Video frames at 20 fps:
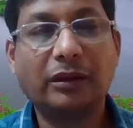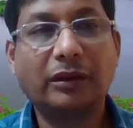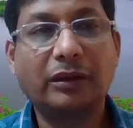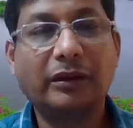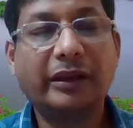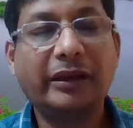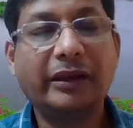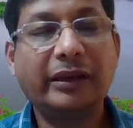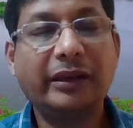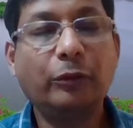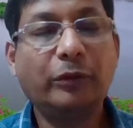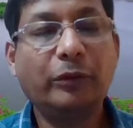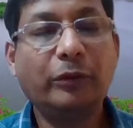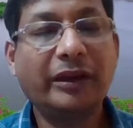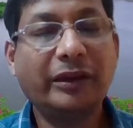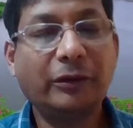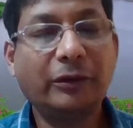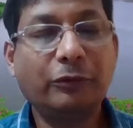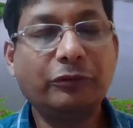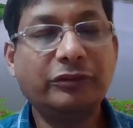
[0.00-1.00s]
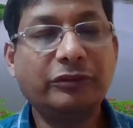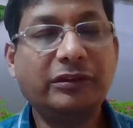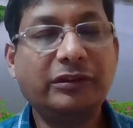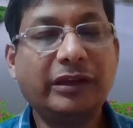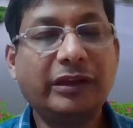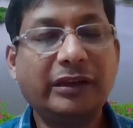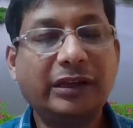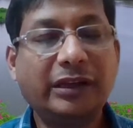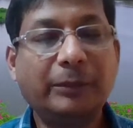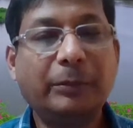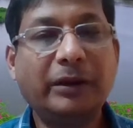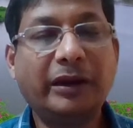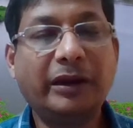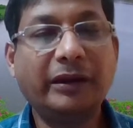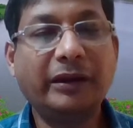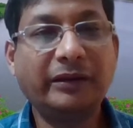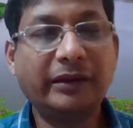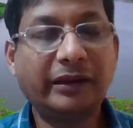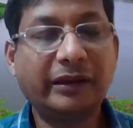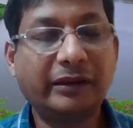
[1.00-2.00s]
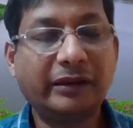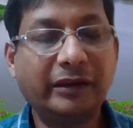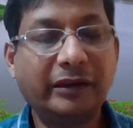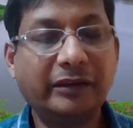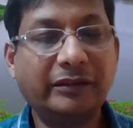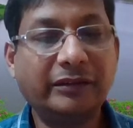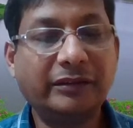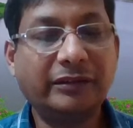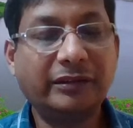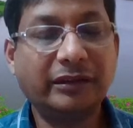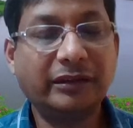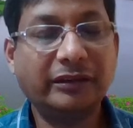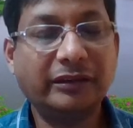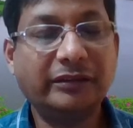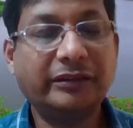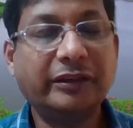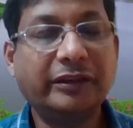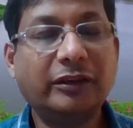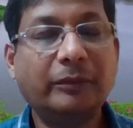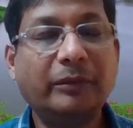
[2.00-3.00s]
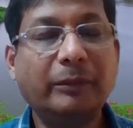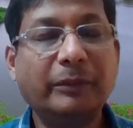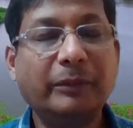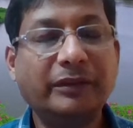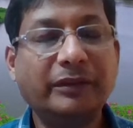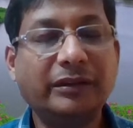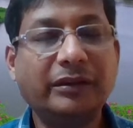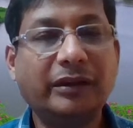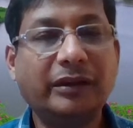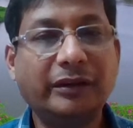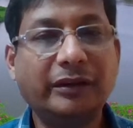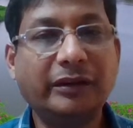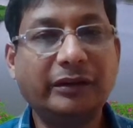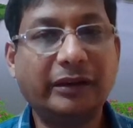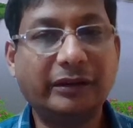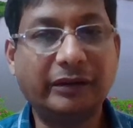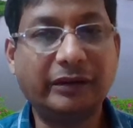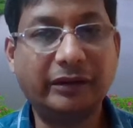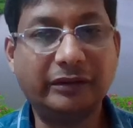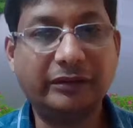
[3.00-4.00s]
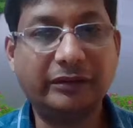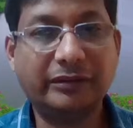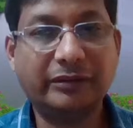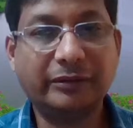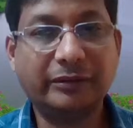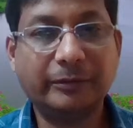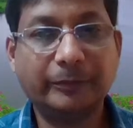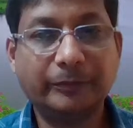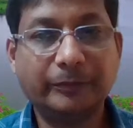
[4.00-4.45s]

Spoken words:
then you can use the deep learning techniques instead of the machine learning techniques.